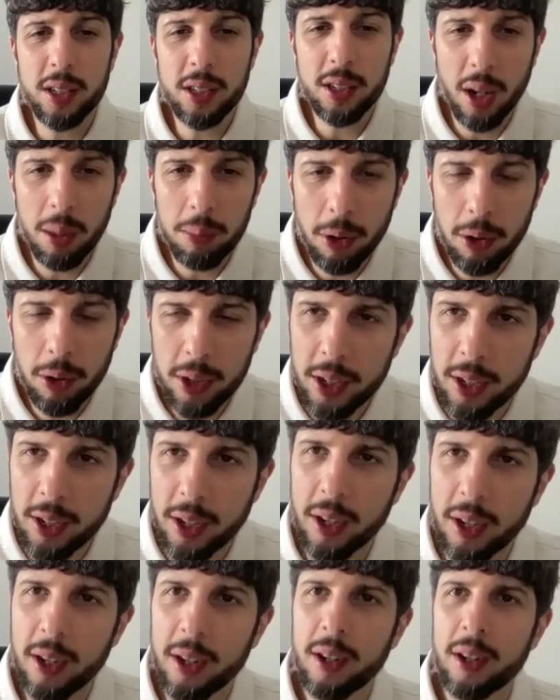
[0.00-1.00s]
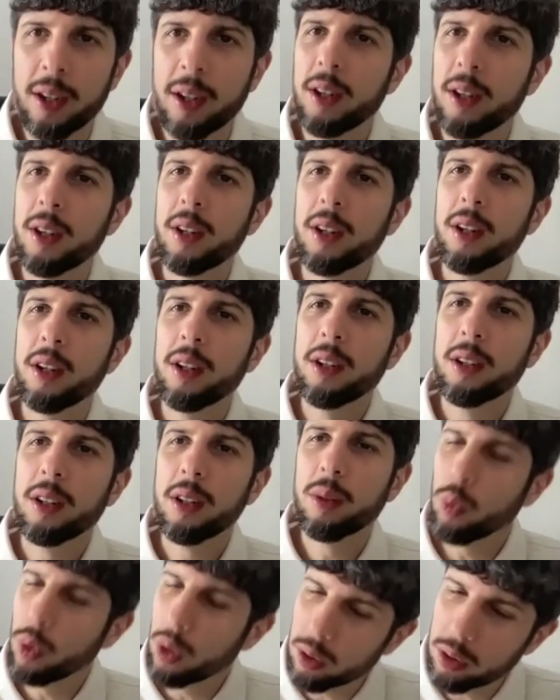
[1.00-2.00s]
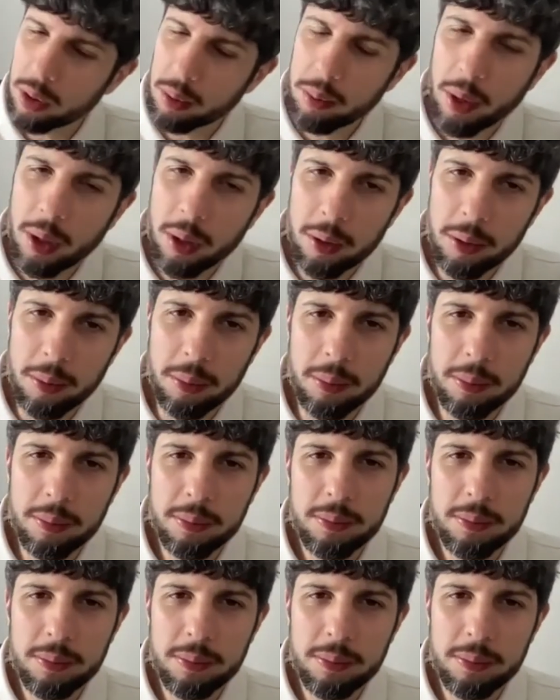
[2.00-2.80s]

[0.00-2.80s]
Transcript: come on in and welcome home.